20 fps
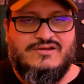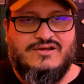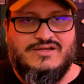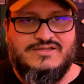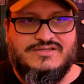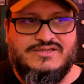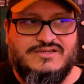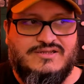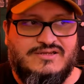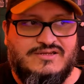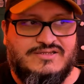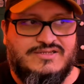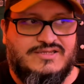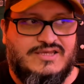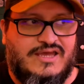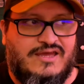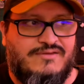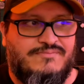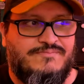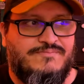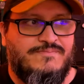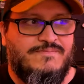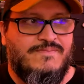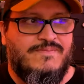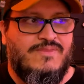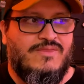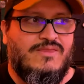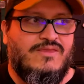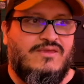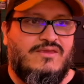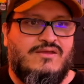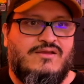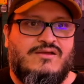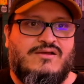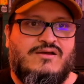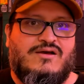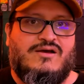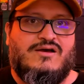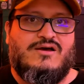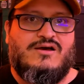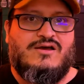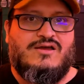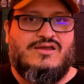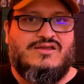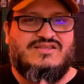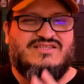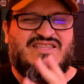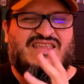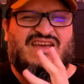Godzilla set. It's